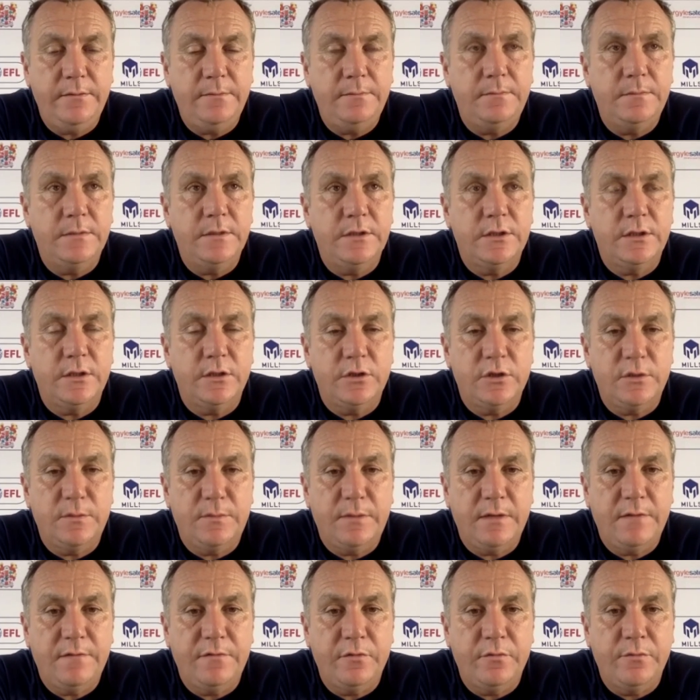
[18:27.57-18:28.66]
It's such a
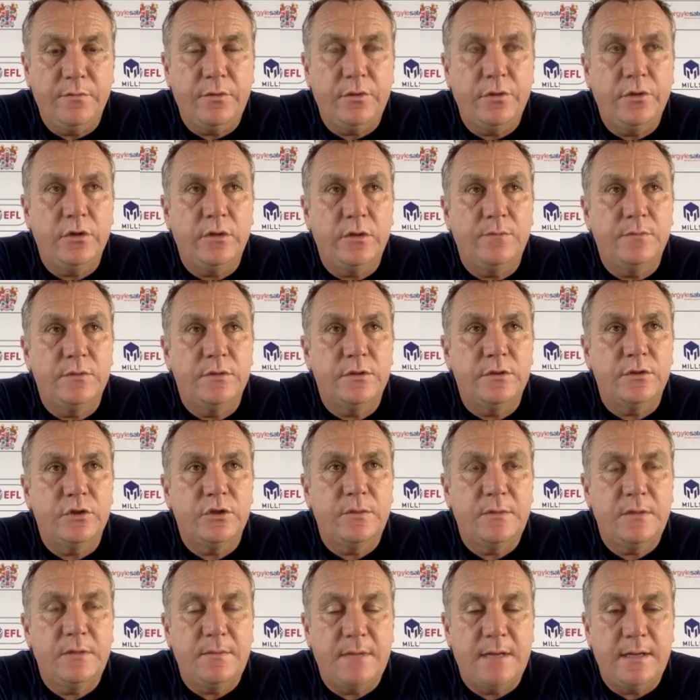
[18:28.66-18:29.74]
big football club and such a
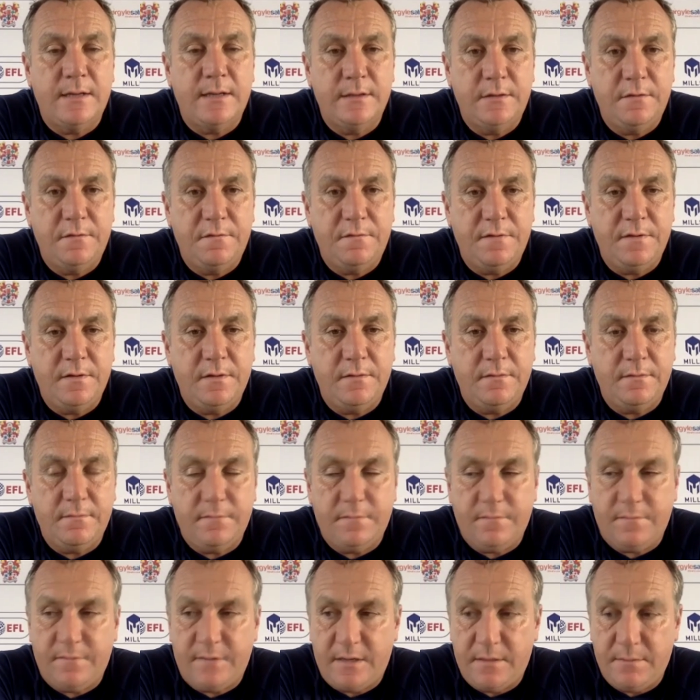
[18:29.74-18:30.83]
demanding
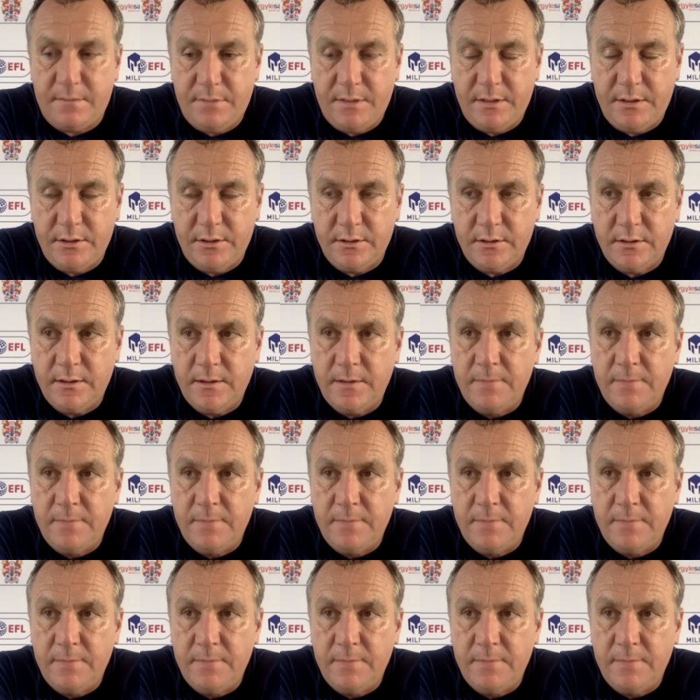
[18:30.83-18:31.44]
fan base.